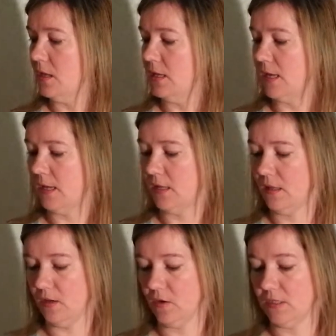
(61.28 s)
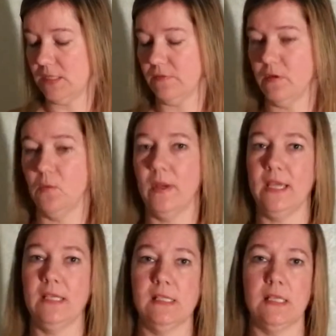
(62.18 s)
Now, there are different
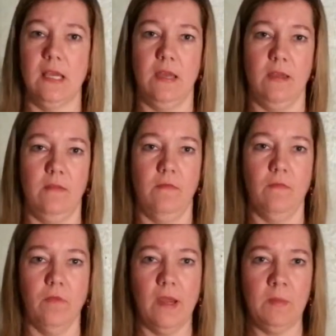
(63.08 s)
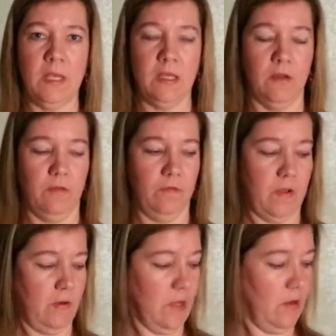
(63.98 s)
ways of framing your
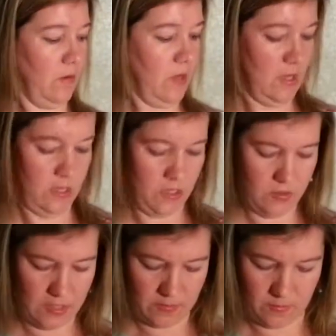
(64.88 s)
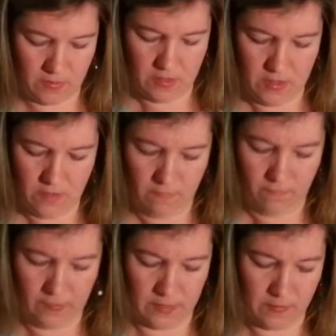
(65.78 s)
photo. You can
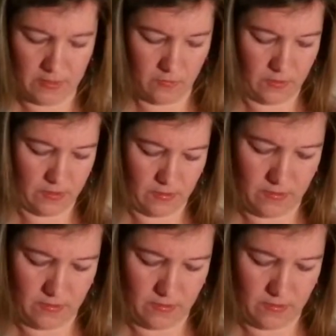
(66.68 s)
frame it with